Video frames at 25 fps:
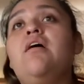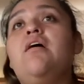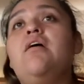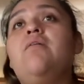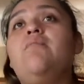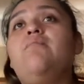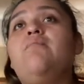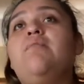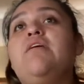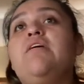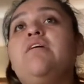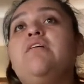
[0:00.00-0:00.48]

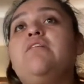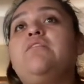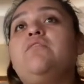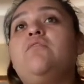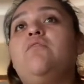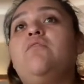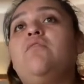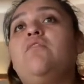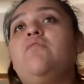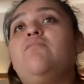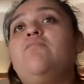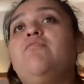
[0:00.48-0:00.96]
because
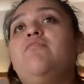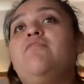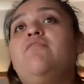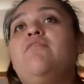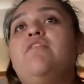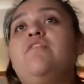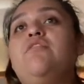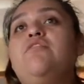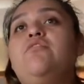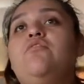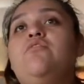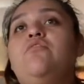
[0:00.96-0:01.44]
only
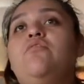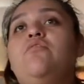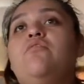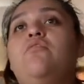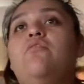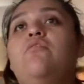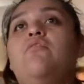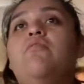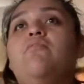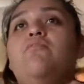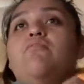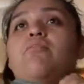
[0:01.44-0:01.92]

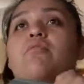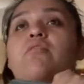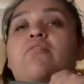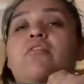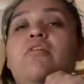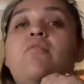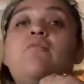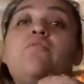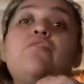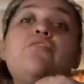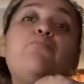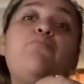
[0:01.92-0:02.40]
professional
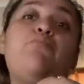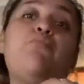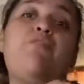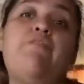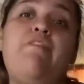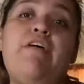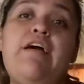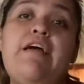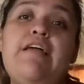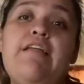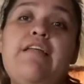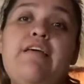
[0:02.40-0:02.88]
component was
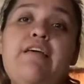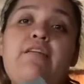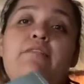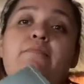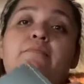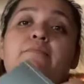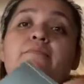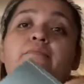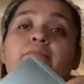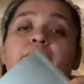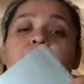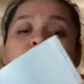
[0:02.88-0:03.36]
provided.